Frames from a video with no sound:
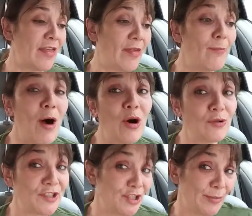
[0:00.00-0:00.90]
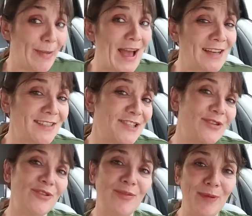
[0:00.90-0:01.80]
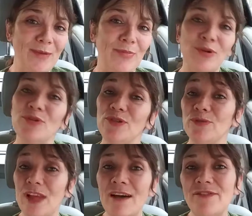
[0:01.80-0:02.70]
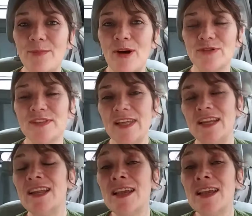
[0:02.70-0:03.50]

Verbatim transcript: the most, your best, to the people who you love the most, then